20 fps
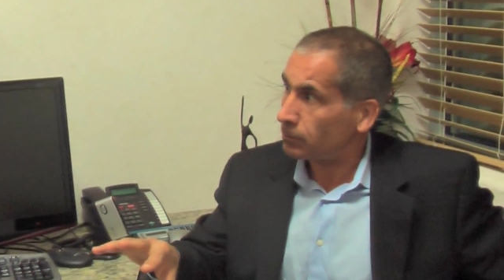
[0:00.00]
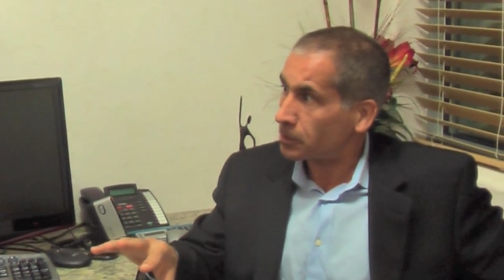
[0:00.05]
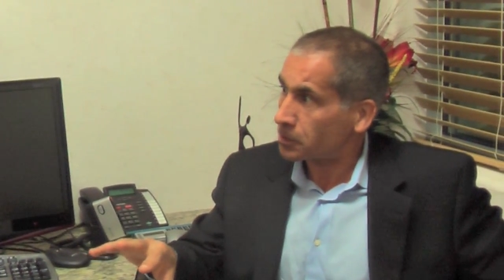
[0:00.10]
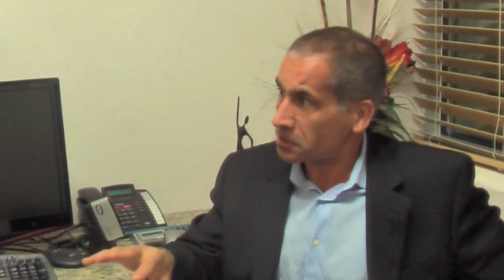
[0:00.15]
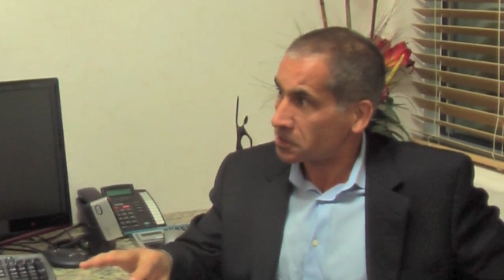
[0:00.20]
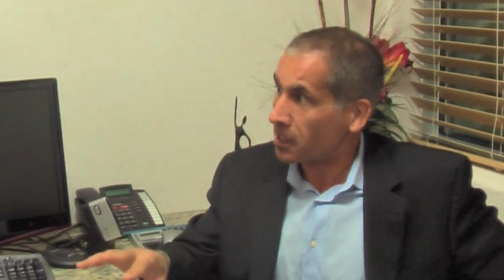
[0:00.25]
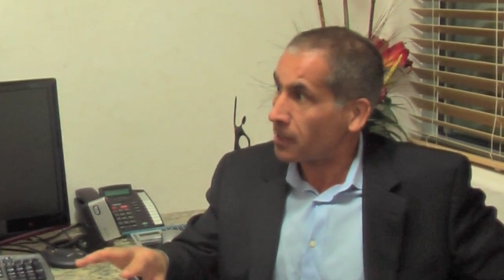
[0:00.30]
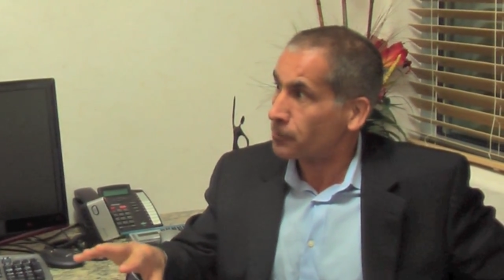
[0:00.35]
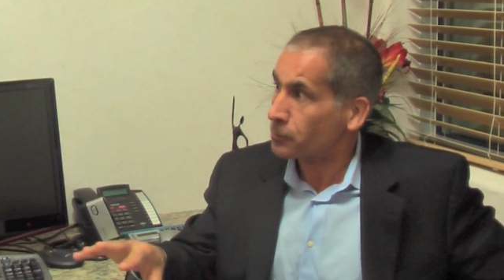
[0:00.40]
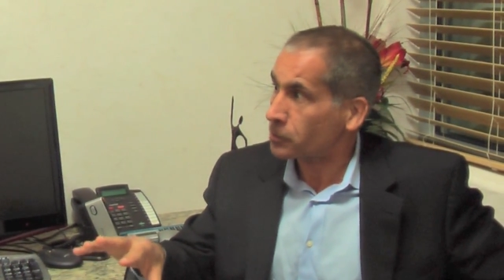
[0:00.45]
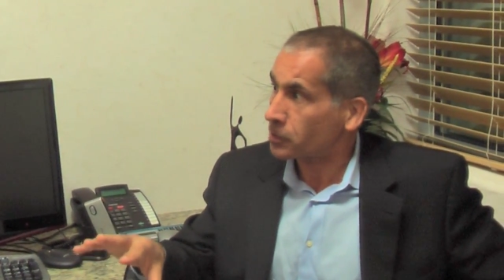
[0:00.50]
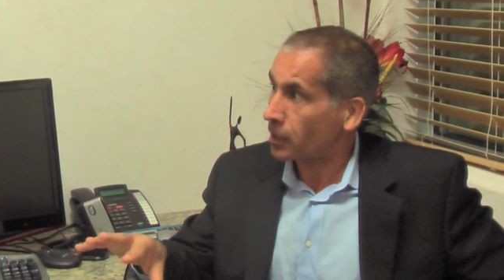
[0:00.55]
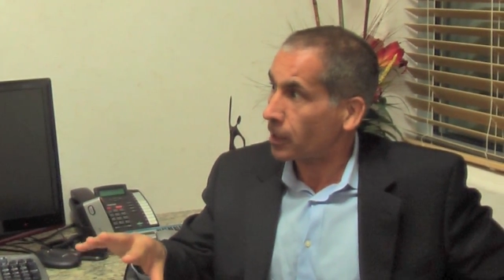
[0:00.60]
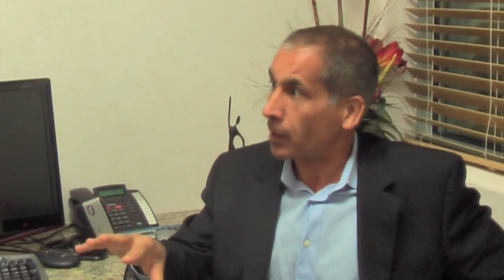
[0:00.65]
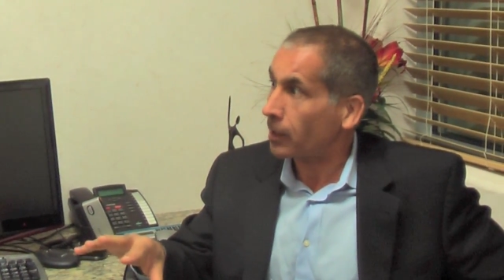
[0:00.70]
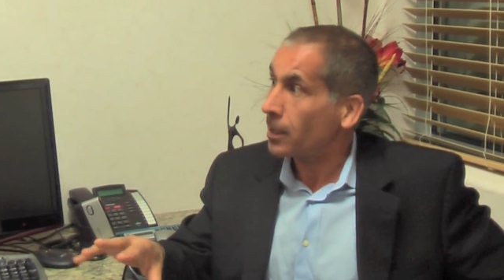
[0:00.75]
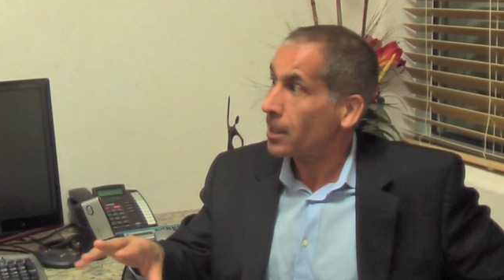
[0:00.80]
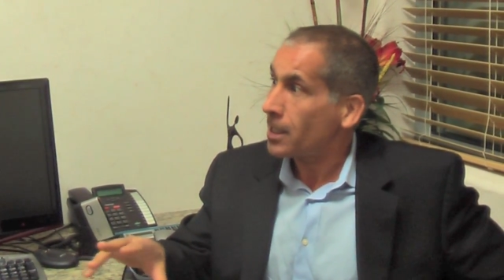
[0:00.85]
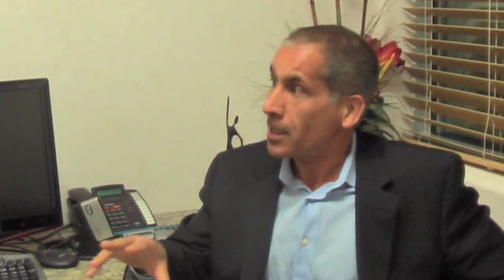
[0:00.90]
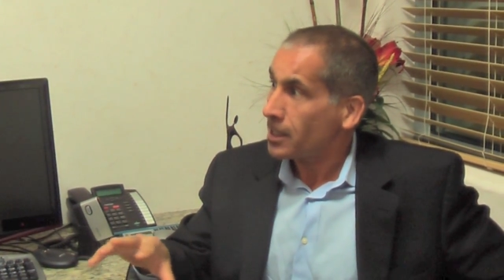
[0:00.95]
stem
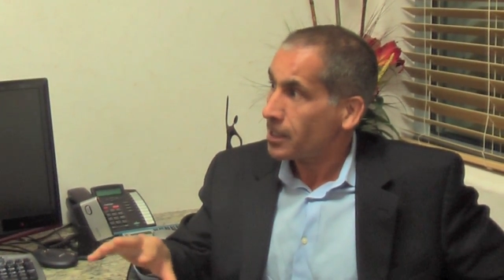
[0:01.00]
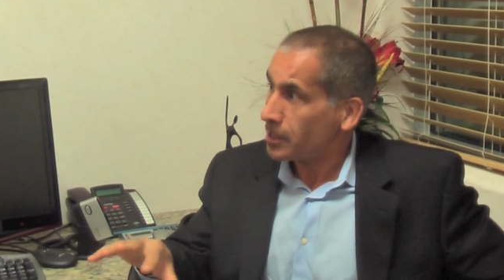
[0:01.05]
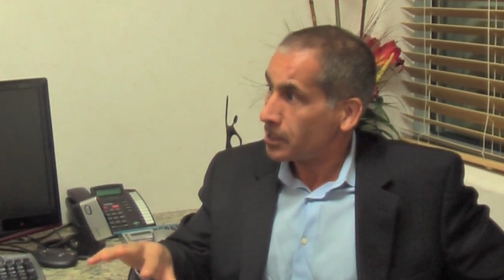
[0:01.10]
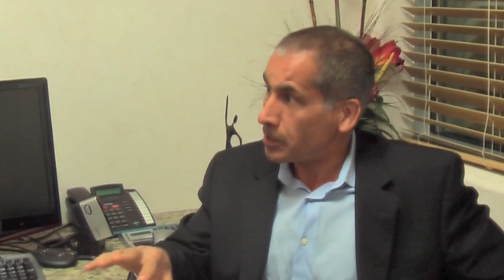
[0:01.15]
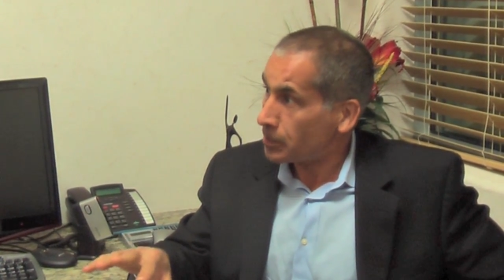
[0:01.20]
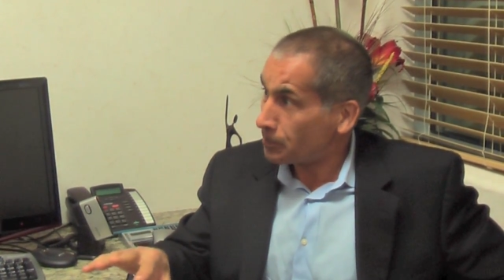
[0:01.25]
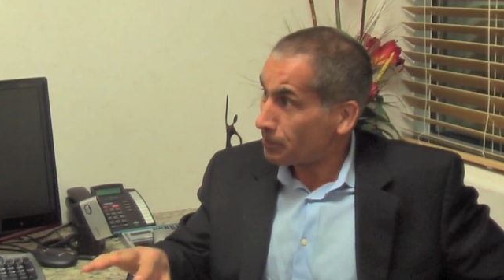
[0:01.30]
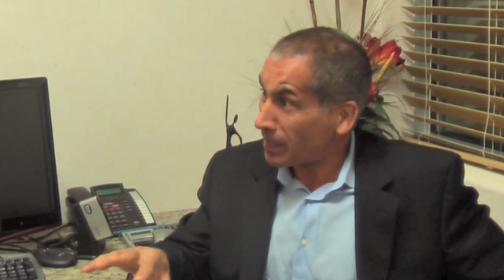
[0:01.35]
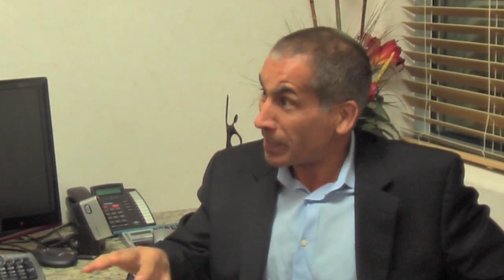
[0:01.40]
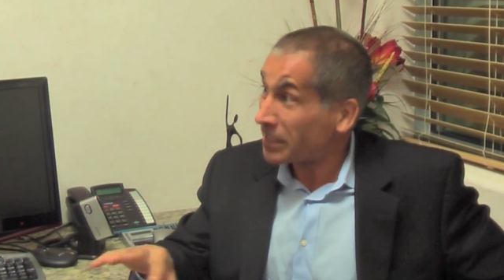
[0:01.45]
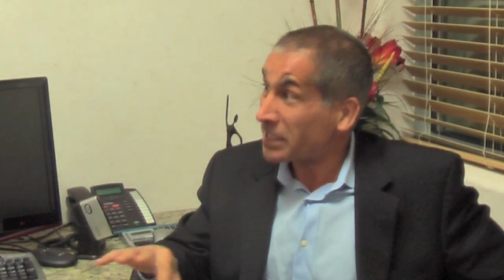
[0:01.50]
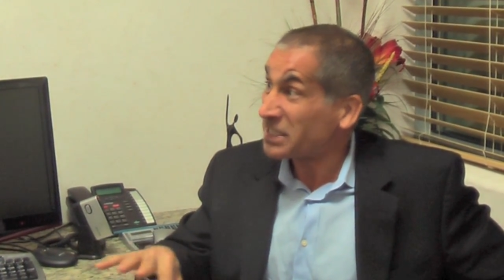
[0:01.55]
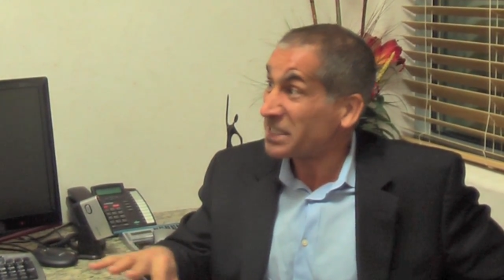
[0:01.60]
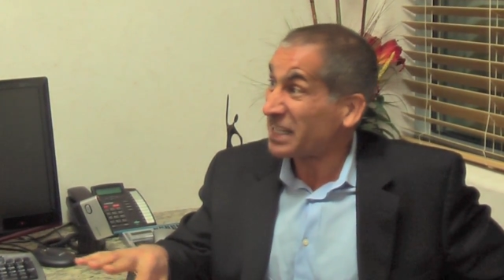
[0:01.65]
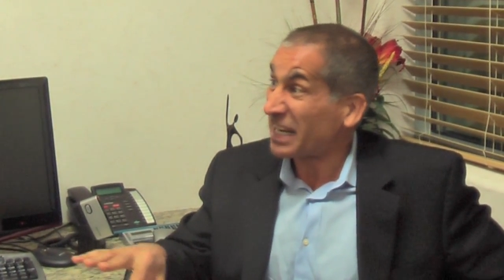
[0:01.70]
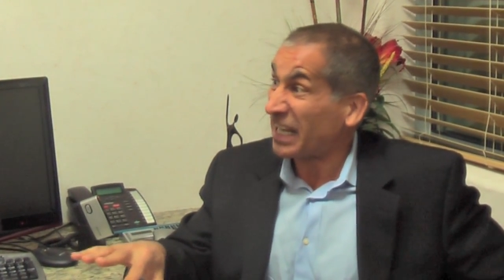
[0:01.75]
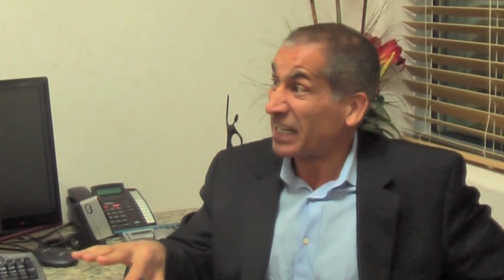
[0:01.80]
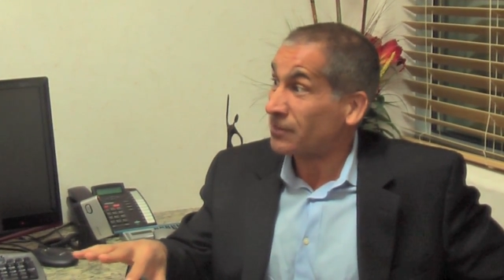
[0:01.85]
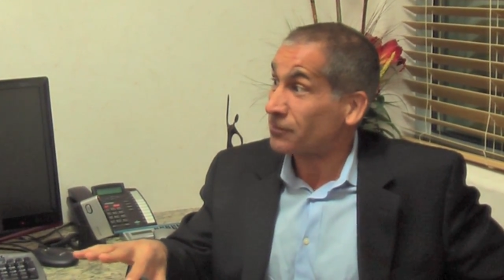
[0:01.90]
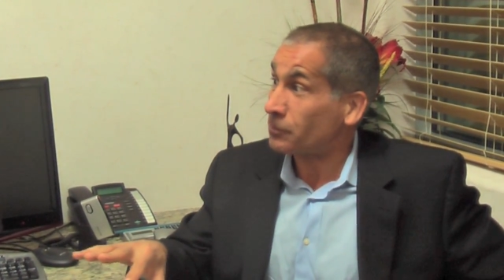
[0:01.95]
cell in
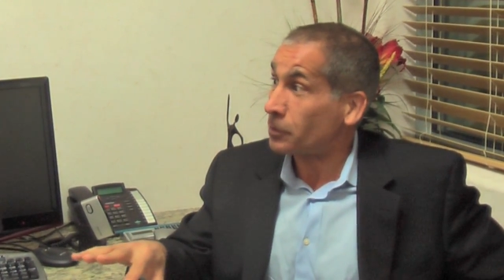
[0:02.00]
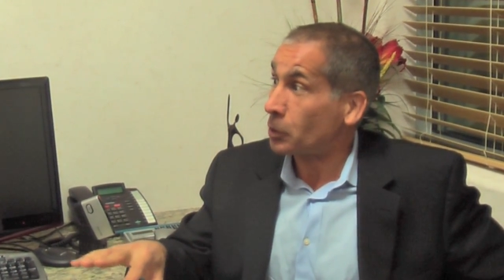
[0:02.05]
medicine as